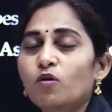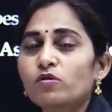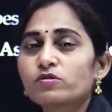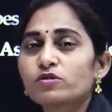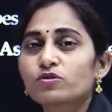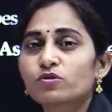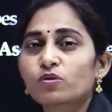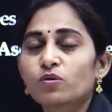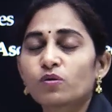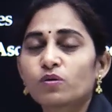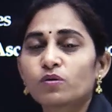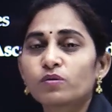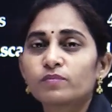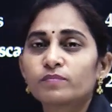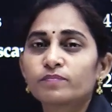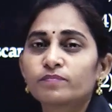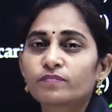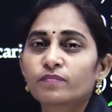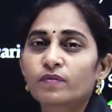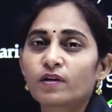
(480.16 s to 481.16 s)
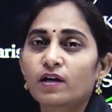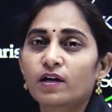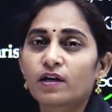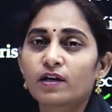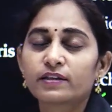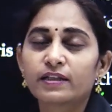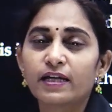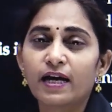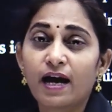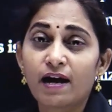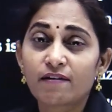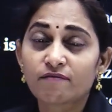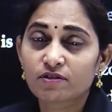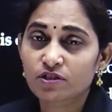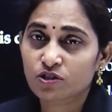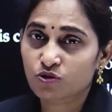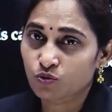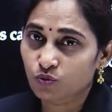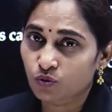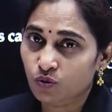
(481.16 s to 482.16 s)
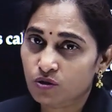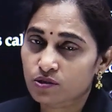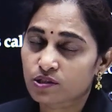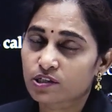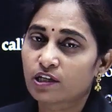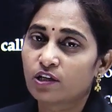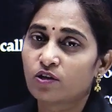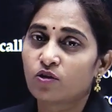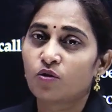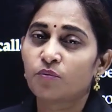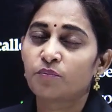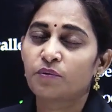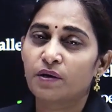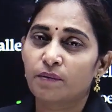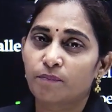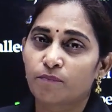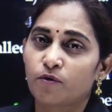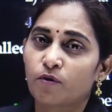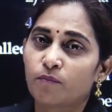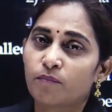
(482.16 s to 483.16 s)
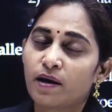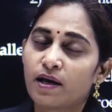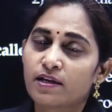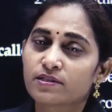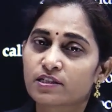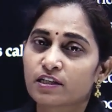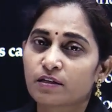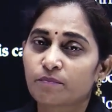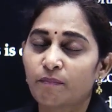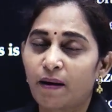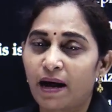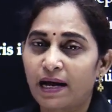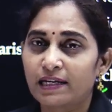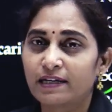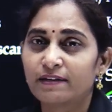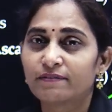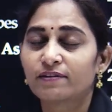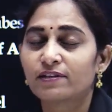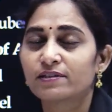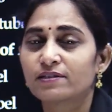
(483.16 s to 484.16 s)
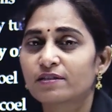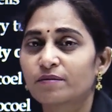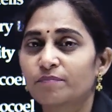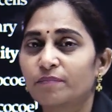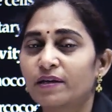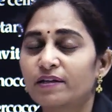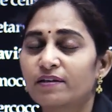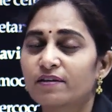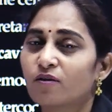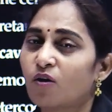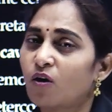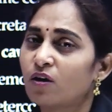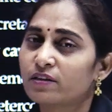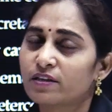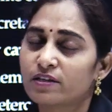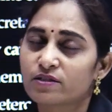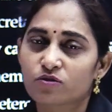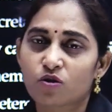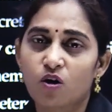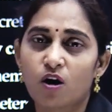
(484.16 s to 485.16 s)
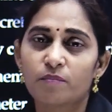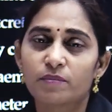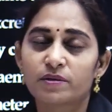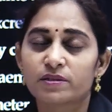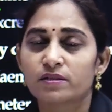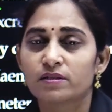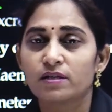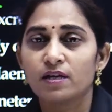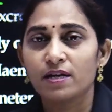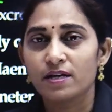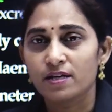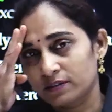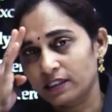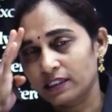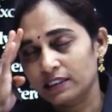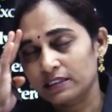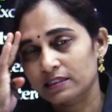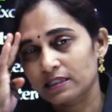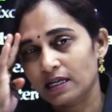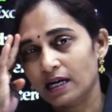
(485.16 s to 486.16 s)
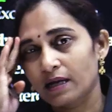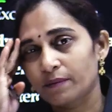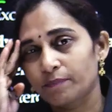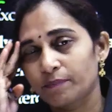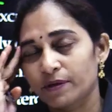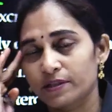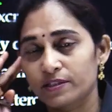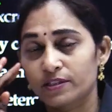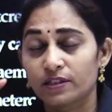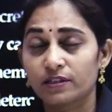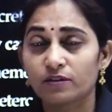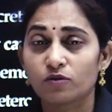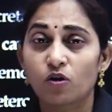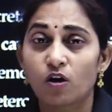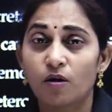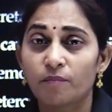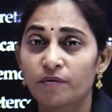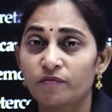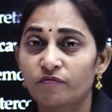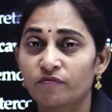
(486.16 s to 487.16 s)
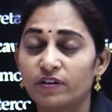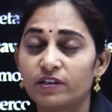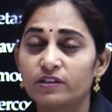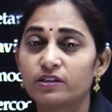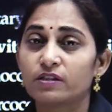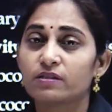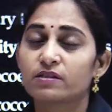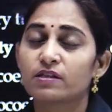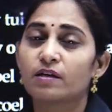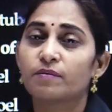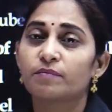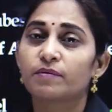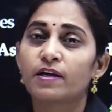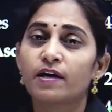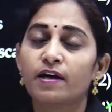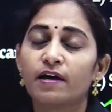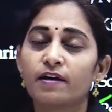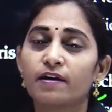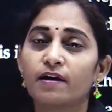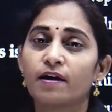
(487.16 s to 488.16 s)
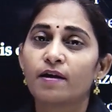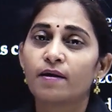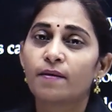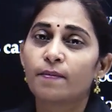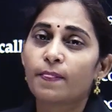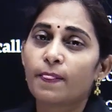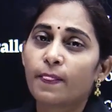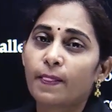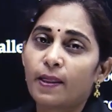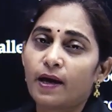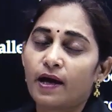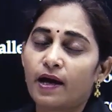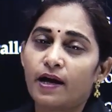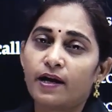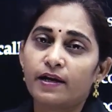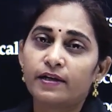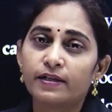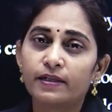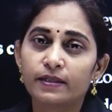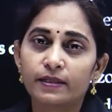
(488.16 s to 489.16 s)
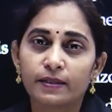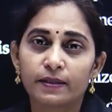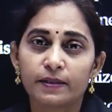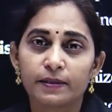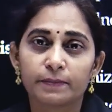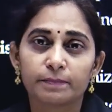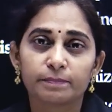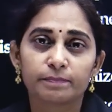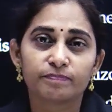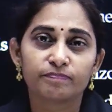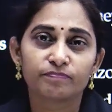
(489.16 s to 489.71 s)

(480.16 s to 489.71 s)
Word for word: also, uh, they have a pseudocoelom, triploblastic, bilateral symmetry. All these common things are present, common features are there. And uh,